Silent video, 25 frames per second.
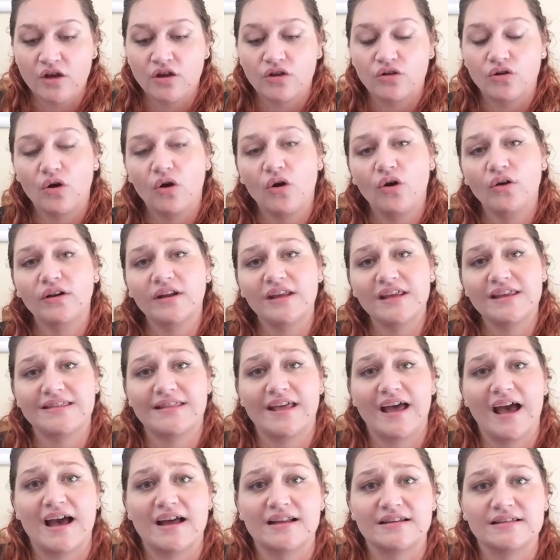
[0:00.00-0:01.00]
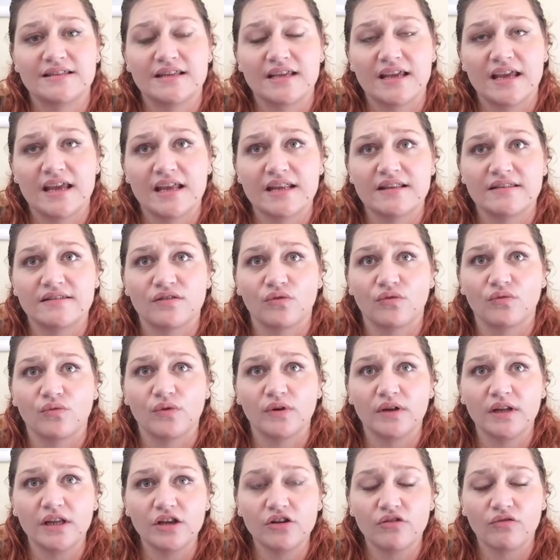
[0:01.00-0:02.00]
Not only that, it's
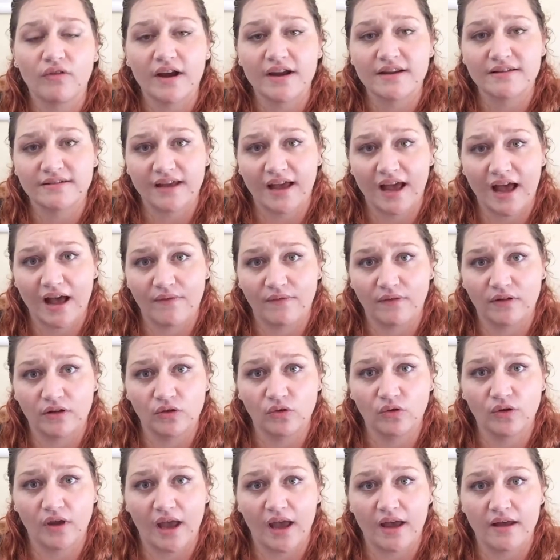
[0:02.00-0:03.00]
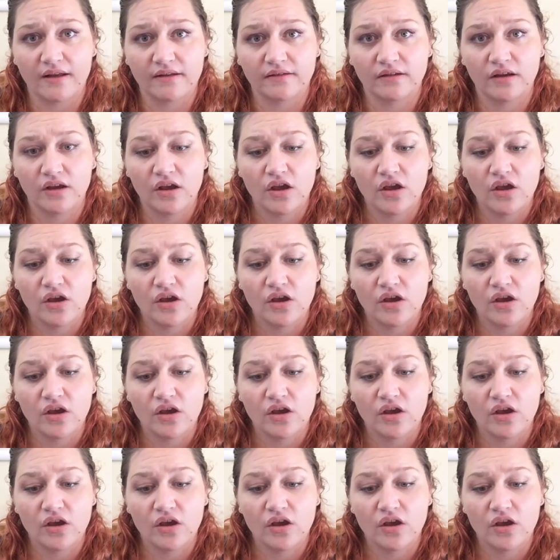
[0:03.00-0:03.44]
really great to have a look at,